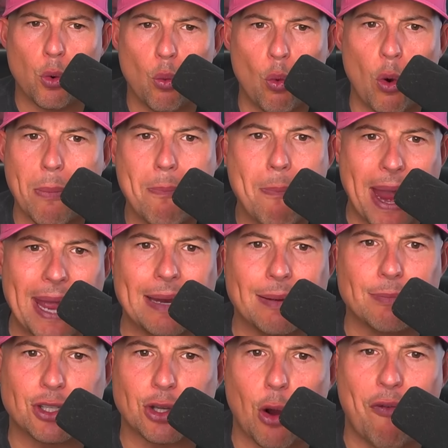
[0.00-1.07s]
what made him
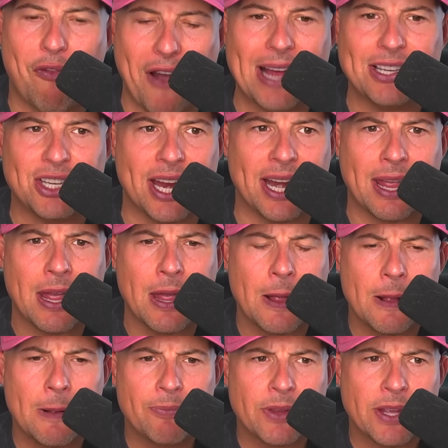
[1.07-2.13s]
so fascinating,
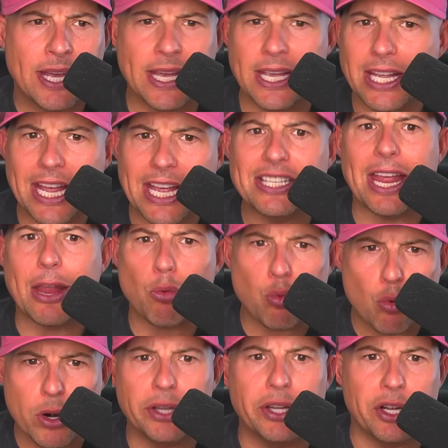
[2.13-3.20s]
he is a
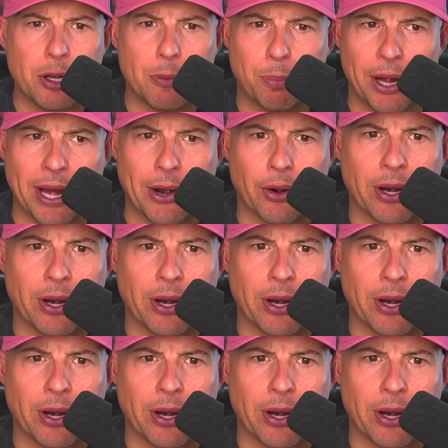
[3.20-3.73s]
really good player.